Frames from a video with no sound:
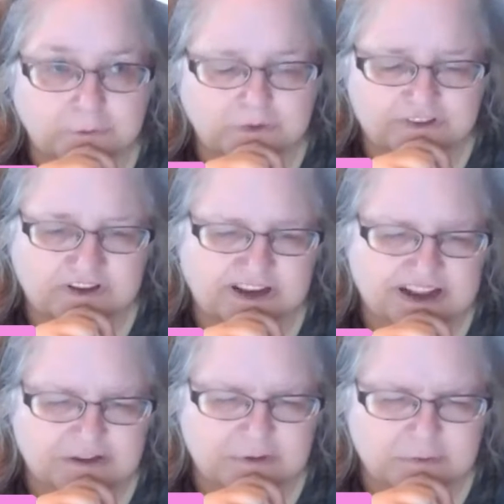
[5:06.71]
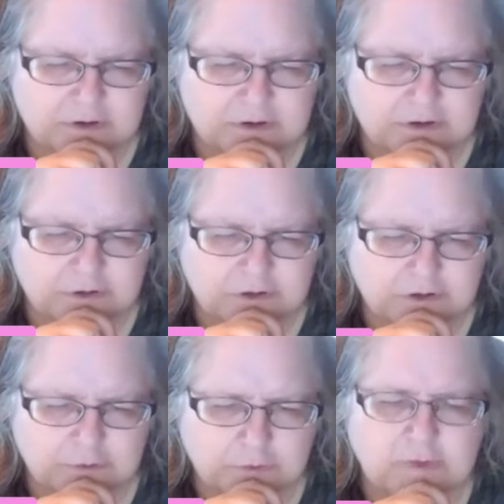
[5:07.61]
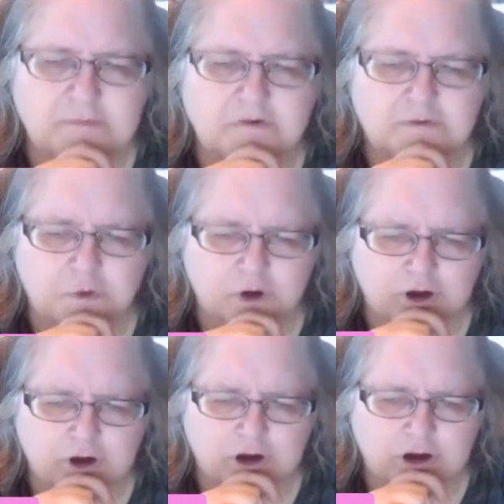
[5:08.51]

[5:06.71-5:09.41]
was it last one? The one before,